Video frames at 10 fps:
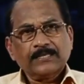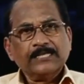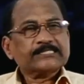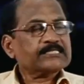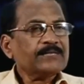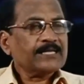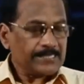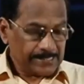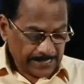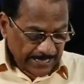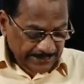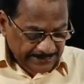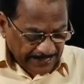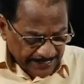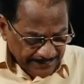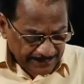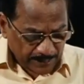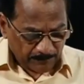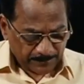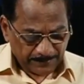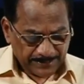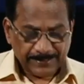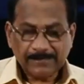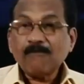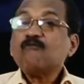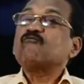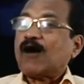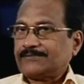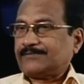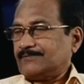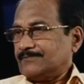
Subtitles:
Similarly, state government what?